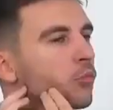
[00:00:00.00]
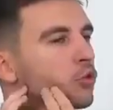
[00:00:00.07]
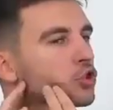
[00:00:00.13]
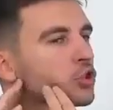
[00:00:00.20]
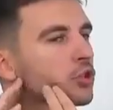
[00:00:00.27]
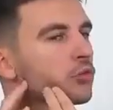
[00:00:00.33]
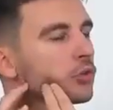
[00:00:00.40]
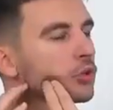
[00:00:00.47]
You
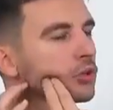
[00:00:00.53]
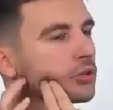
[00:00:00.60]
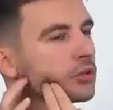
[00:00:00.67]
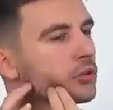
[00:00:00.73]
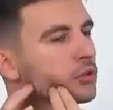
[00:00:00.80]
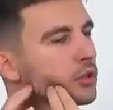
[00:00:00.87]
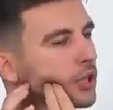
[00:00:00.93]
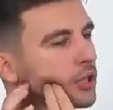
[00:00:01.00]
can do
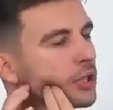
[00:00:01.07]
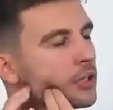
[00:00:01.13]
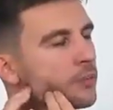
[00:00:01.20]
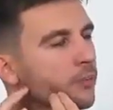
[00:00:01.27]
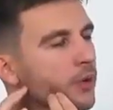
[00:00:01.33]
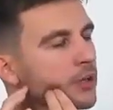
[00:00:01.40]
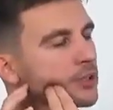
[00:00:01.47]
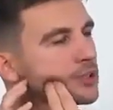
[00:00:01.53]
it with one
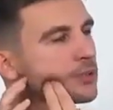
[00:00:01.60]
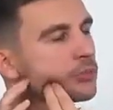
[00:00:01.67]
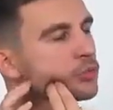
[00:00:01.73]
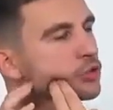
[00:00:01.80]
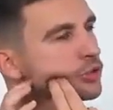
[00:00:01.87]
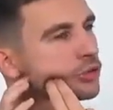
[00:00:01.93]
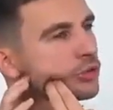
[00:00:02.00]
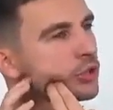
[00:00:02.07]
finger
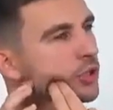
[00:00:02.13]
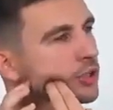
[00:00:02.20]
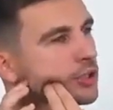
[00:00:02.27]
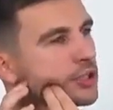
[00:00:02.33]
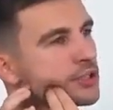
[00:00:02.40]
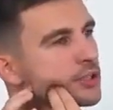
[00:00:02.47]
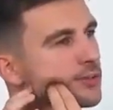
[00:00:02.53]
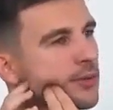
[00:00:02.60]
or
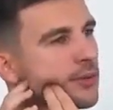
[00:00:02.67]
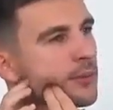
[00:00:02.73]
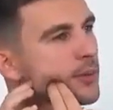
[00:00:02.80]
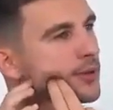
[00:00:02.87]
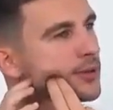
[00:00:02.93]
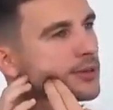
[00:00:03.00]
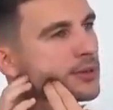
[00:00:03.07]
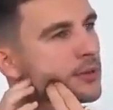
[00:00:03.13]
with your fingers
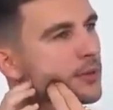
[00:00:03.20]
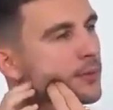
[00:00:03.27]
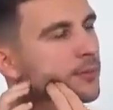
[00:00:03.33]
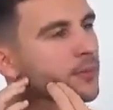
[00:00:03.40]
low.